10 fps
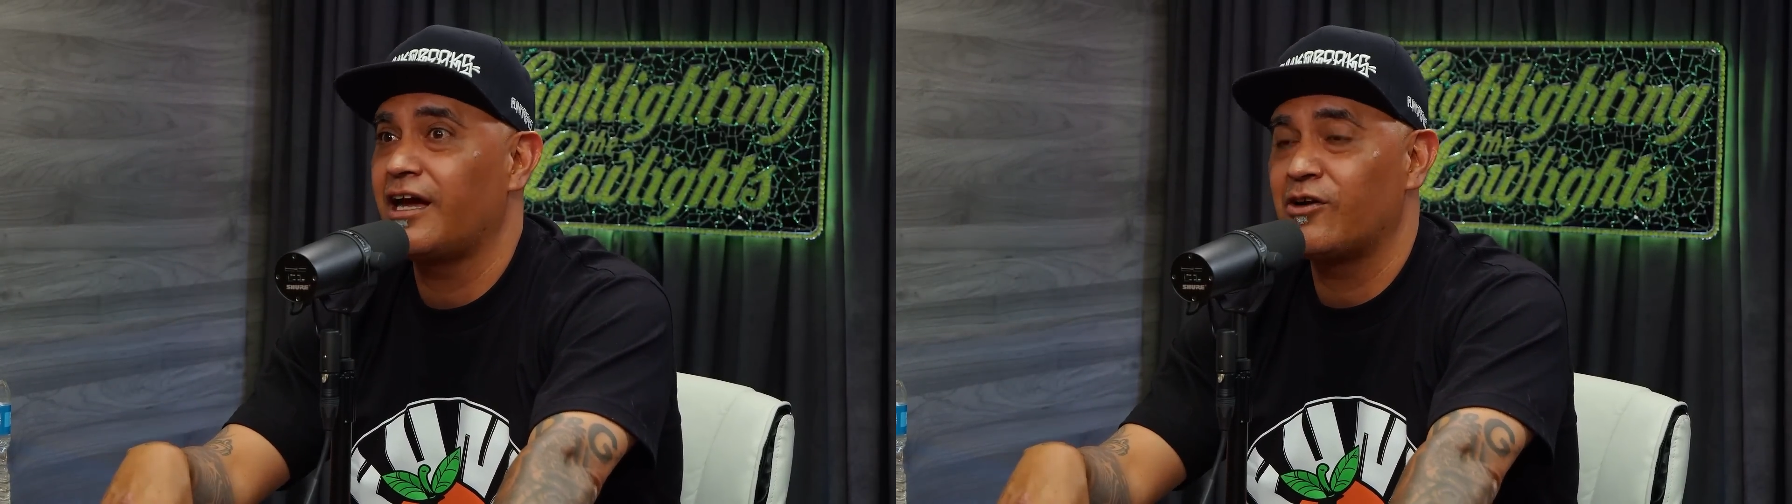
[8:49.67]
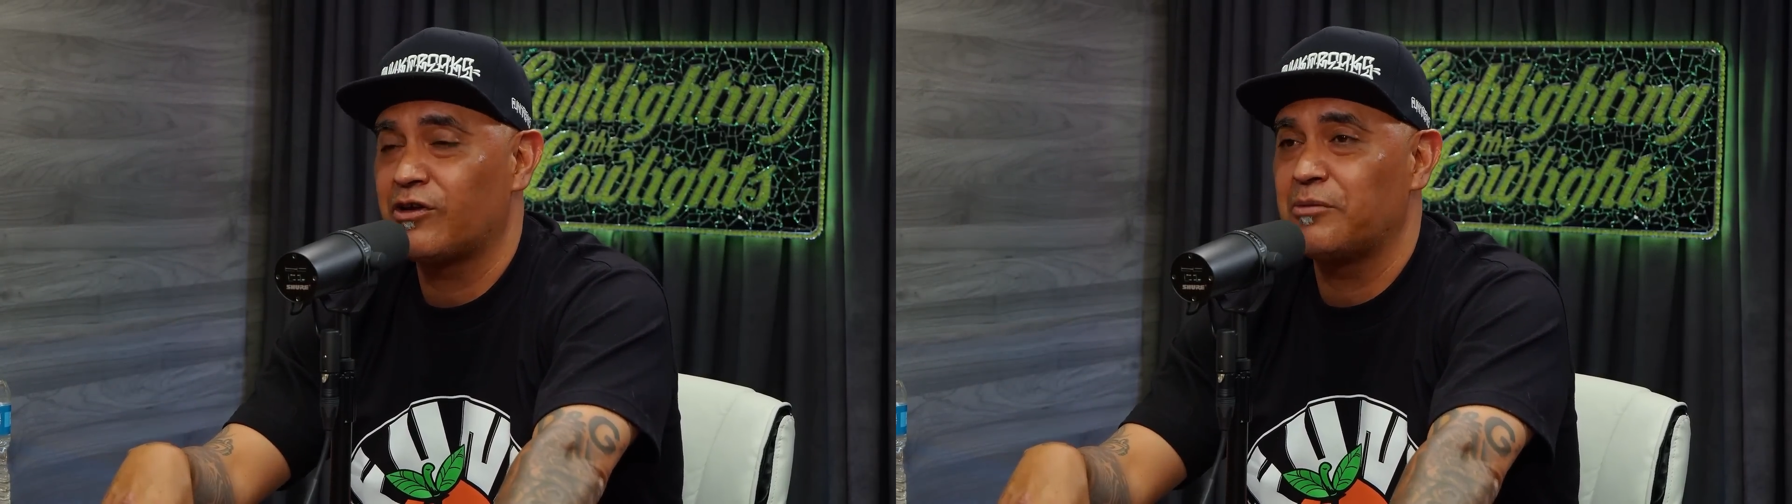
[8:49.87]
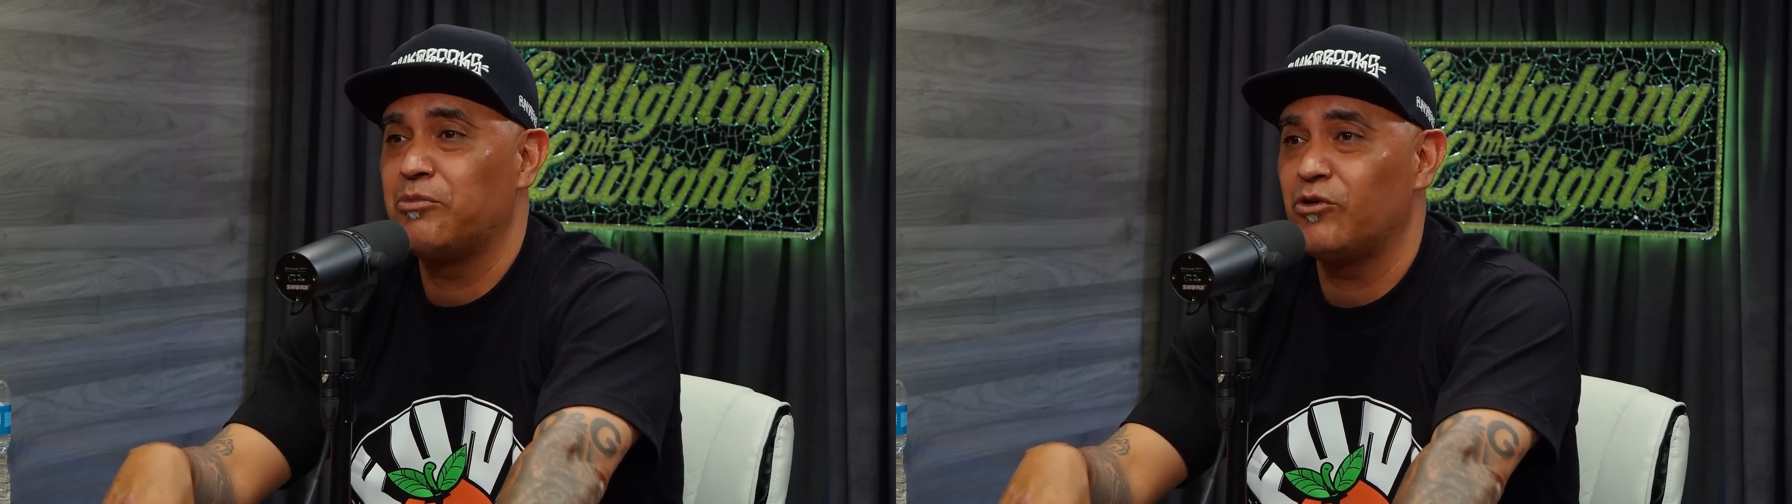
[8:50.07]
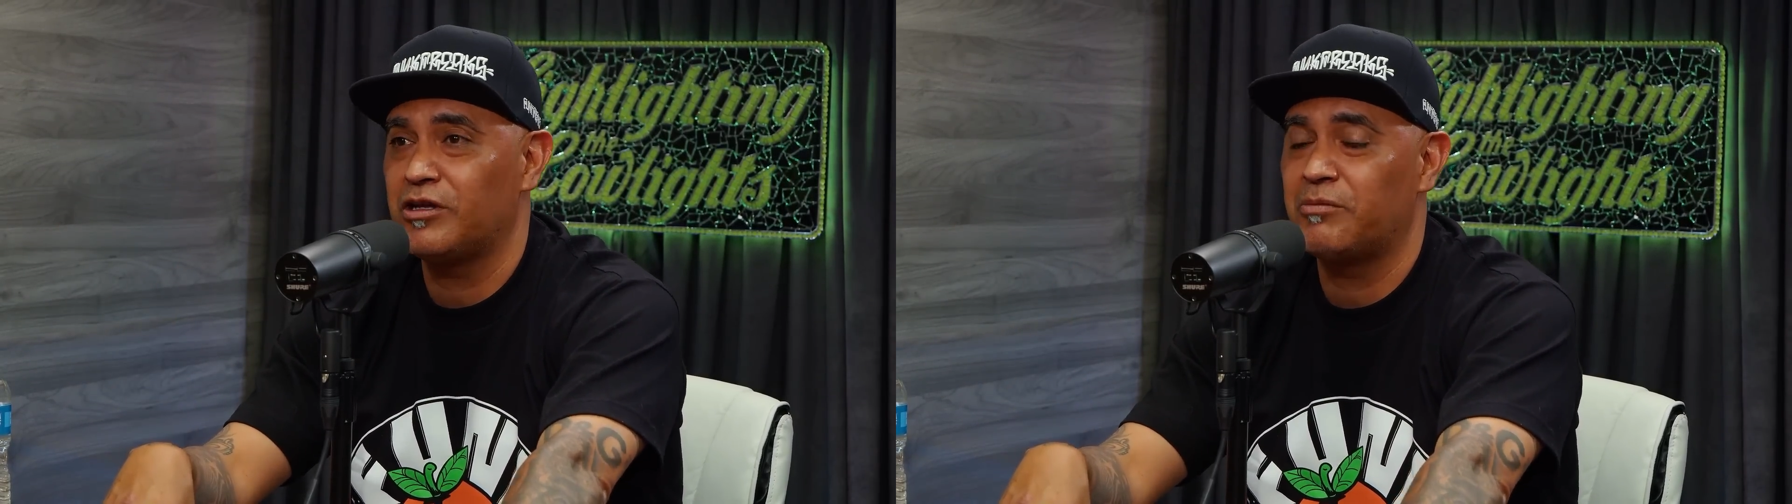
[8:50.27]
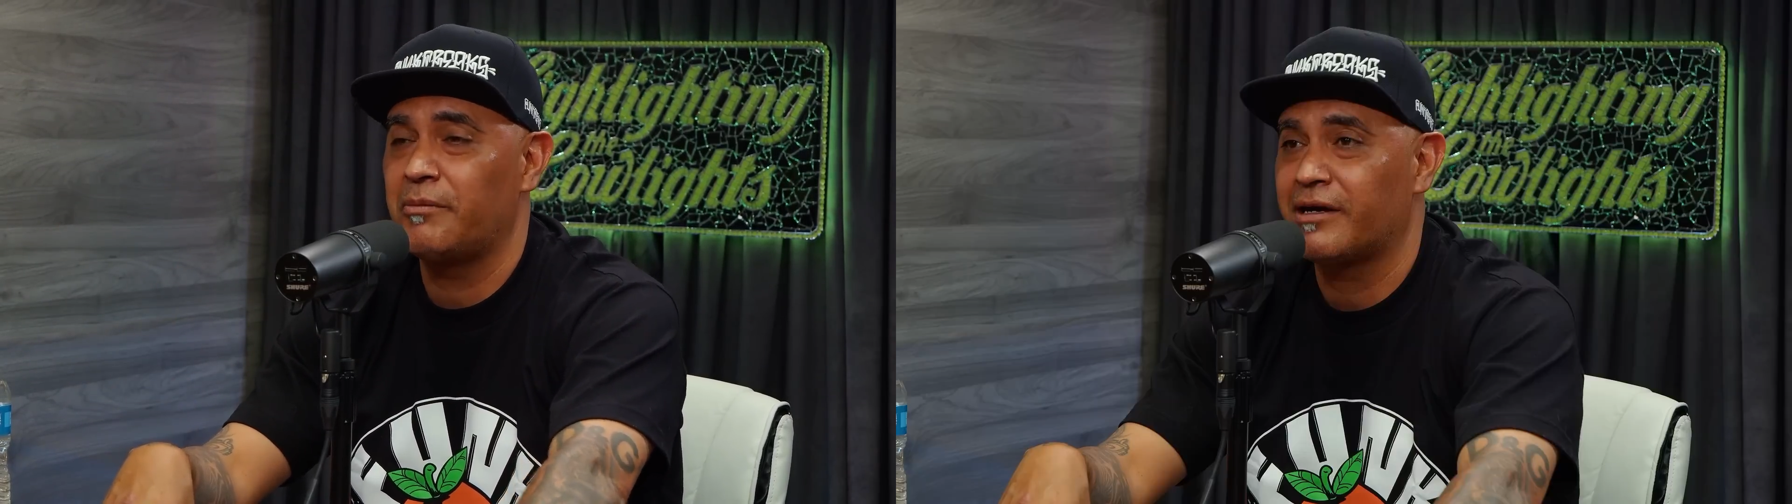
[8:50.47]
I don't get
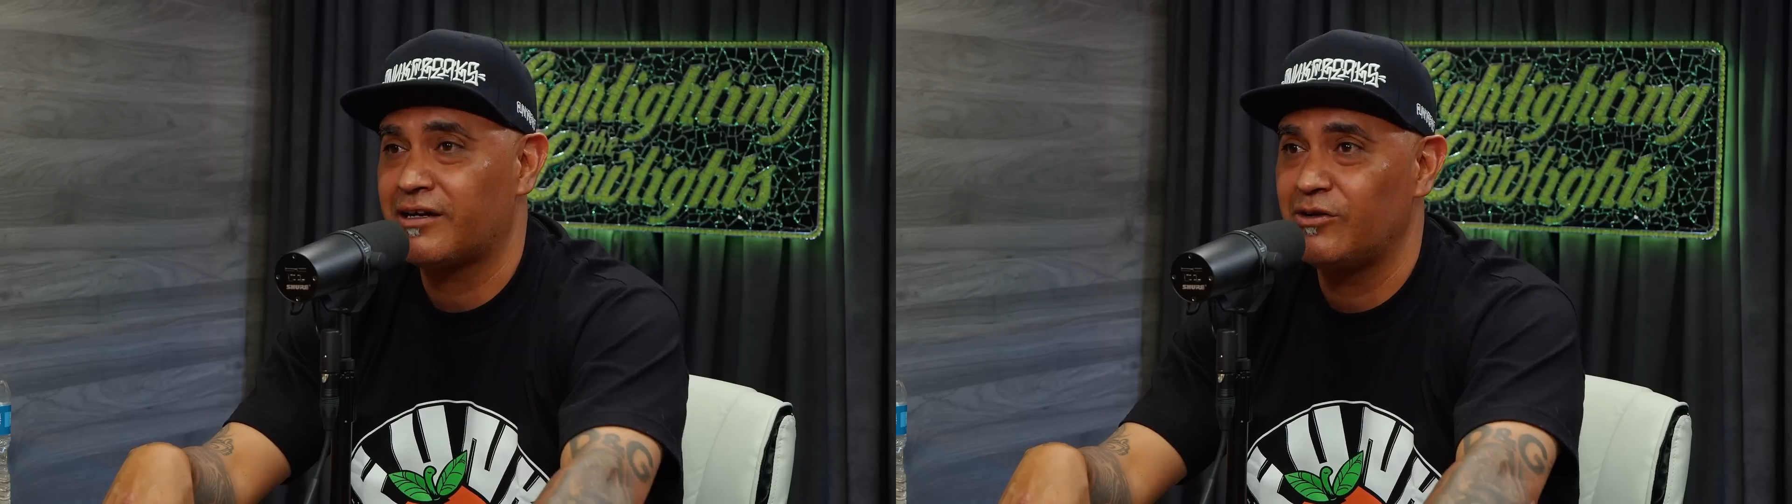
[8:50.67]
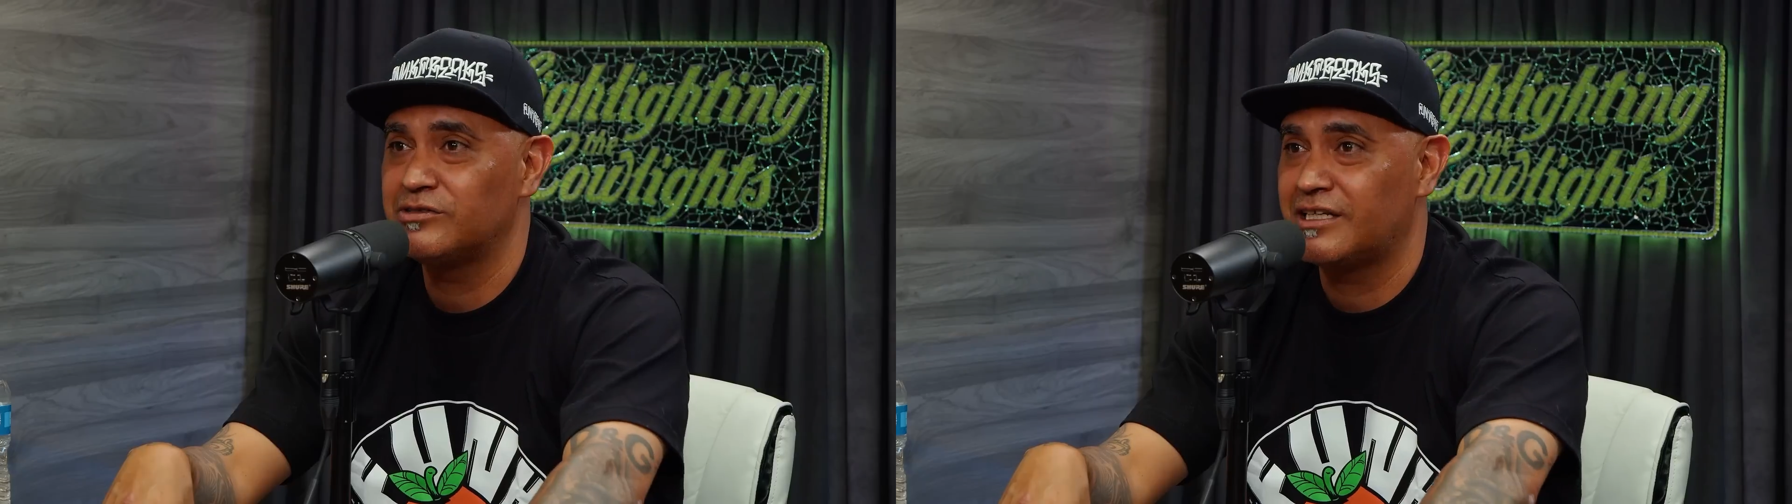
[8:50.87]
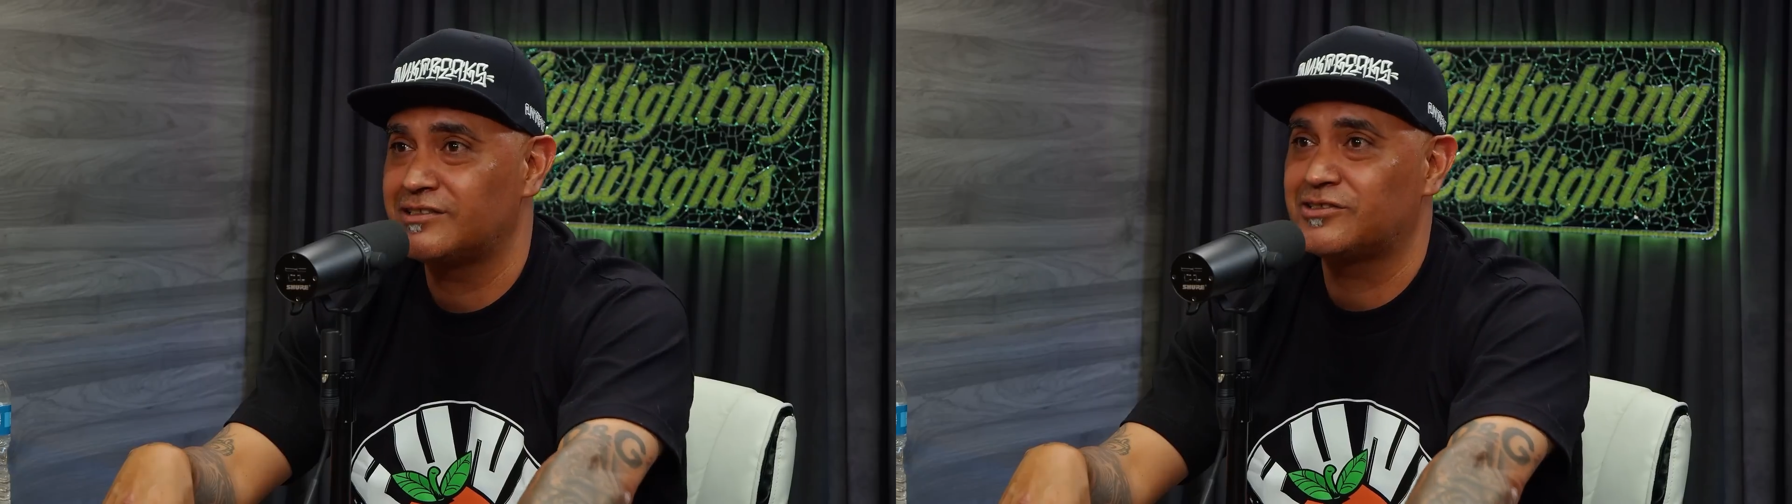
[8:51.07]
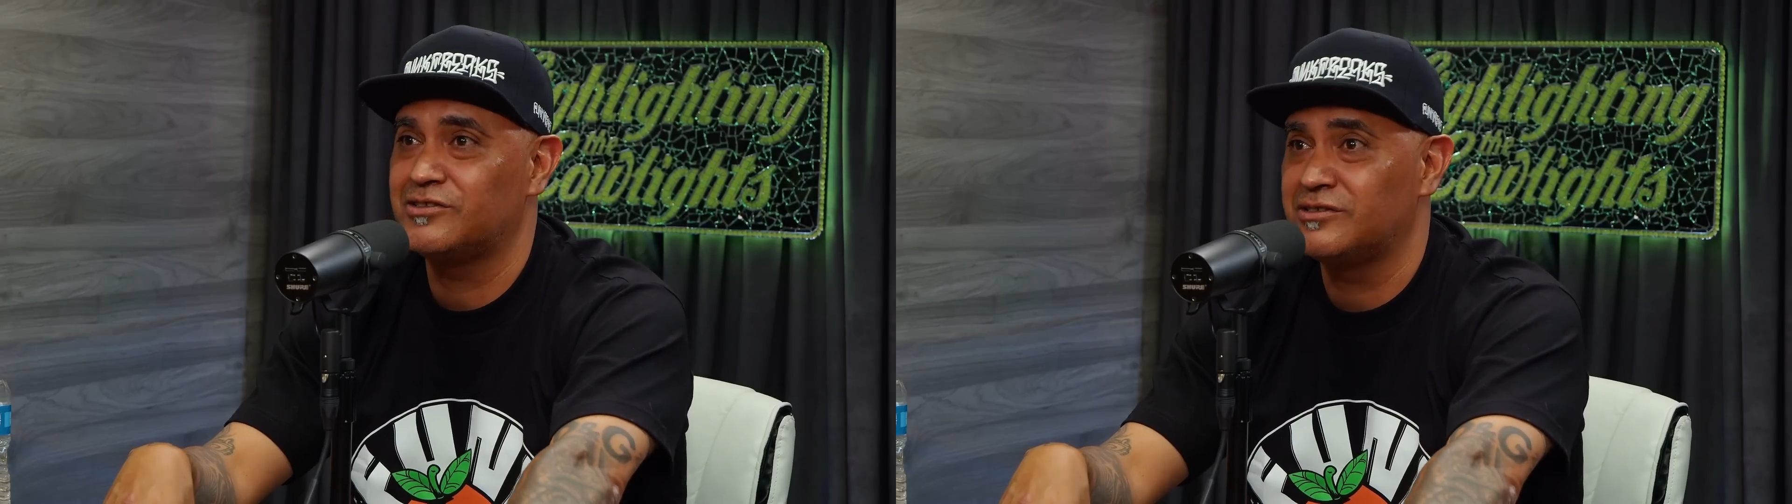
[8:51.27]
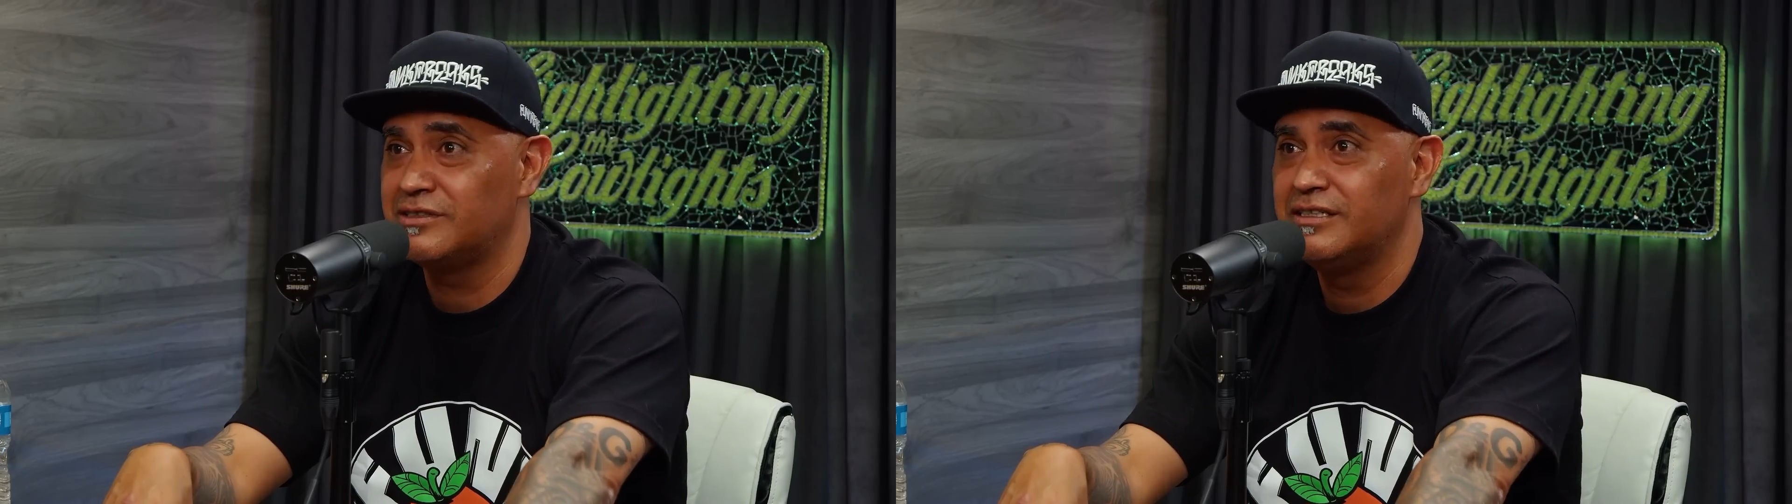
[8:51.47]
bullied by my clothes at
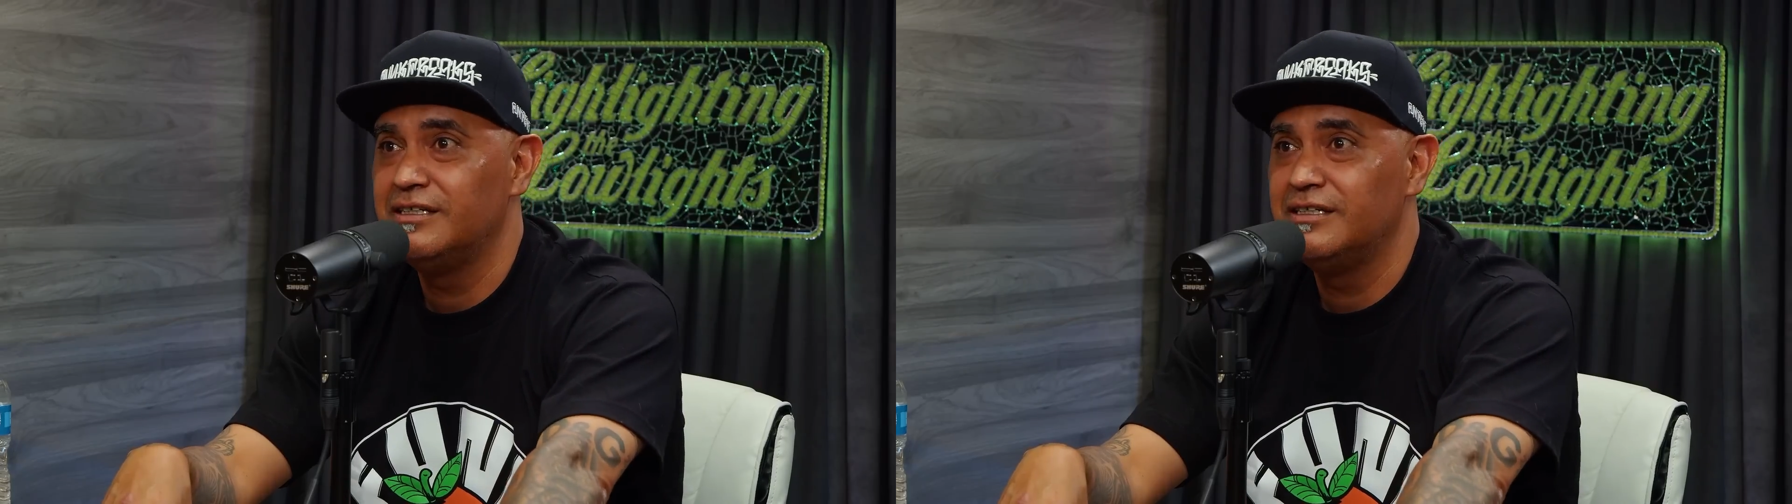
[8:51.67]
school.